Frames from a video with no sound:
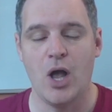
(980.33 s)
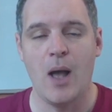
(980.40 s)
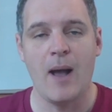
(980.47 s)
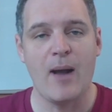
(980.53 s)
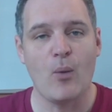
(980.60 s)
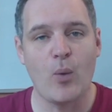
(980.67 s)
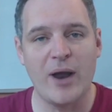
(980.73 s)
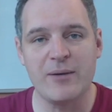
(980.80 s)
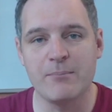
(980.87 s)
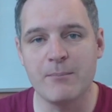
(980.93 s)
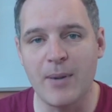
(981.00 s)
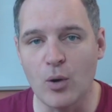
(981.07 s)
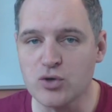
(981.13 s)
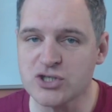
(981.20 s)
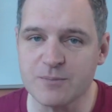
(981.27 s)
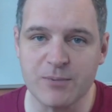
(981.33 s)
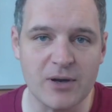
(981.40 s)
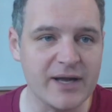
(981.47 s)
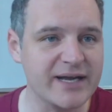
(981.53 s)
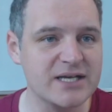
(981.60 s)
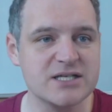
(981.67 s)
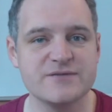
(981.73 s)
When
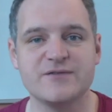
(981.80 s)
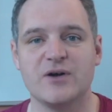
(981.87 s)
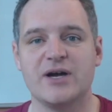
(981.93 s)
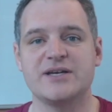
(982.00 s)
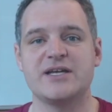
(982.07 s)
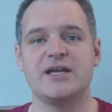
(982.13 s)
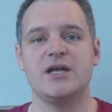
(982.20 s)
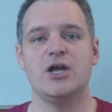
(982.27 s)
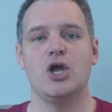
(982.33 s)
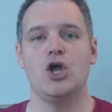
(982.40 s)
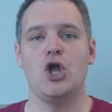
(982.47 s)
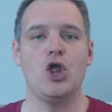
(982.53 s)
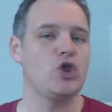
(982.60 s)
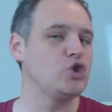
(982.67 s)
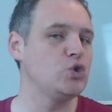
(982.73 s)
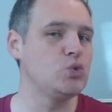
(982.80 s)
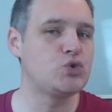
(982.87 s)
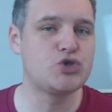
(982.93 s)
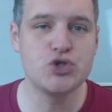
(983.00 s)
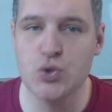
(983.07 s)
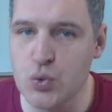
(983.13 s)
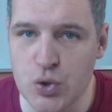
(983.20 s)
multiplying and dividing, you
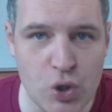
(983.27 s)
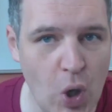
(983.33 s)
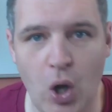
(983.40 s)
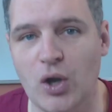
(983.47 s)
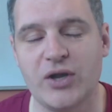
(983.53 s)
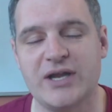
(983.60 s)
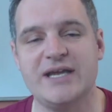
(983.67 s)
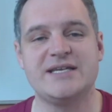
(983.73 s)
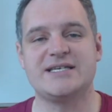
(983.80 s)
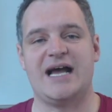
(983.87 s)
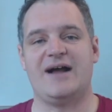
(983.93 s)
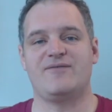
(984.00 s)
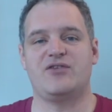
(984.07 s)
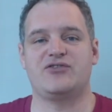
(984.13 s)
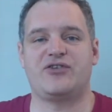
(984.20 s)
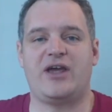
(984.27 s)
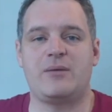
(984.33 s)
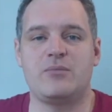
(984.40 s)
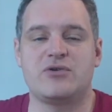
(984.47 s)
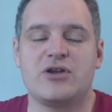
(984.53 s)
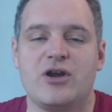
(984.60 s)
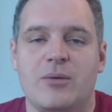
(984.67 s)
do not need to have the same
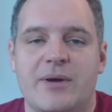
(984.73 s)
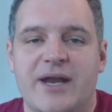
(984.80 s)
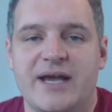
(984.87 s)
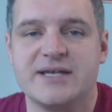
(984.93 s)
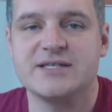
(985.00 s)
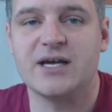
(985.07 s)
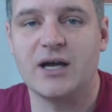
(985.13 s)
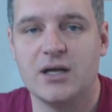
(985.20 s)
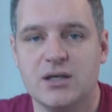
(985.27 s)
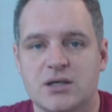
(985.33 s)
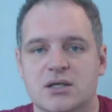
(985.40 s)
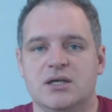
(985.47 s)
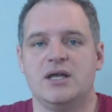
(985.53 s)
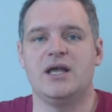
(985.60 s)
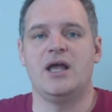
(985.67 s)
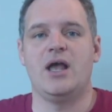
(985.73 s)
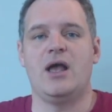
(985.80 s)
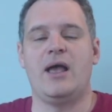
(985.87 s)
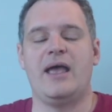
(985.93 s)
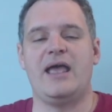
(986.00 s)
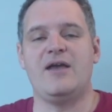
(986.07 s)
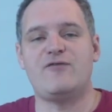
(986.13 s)
denominator.
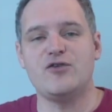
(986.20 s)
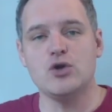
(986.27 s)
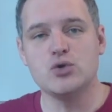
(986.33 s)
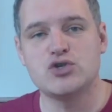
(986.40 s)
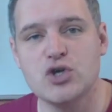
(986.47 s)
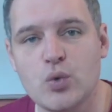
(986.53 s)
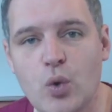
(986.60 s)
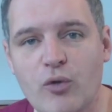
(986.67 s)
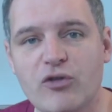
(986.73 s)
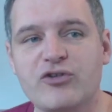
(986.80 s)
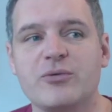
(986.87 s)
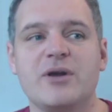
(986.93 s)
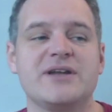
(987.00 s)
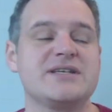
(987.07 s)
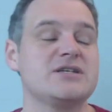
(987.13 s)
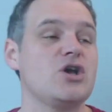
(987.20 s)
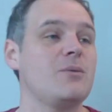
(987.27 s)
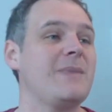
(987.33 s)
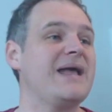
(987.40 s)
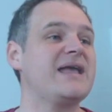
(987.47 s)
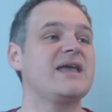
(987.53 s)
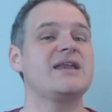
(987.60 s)
If you do all the denominator, you're
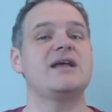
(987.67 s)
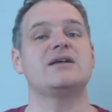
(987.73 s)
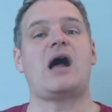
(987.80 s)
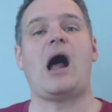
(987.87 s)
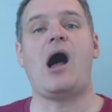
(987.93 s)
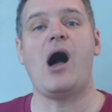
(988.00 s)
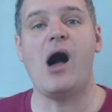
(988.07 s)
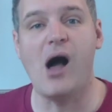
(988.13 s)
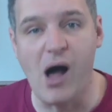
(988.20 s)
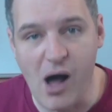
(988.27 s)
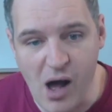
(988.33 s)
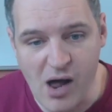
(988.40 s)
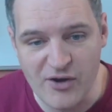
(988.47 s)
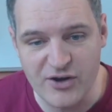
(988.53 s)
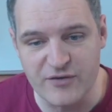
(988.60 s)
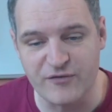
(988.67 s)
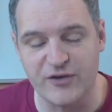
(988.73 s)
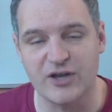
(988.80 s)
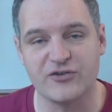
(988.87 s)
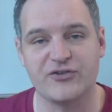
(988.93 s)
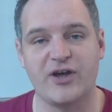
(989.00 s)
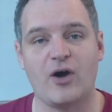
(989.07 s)
making it harder for
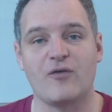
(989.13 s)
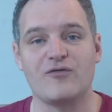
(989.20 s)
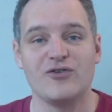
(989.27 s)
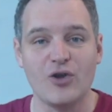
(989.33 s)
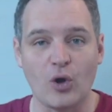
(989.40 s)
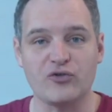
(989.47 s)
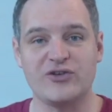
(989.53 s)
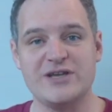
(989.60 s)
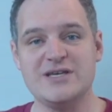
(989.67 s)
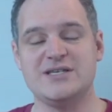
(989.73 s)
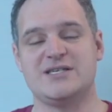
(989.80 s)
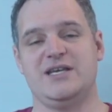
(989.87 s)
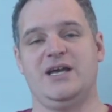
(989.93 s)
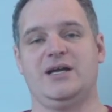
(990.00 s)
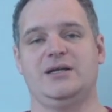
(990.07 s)
yourself, not easier.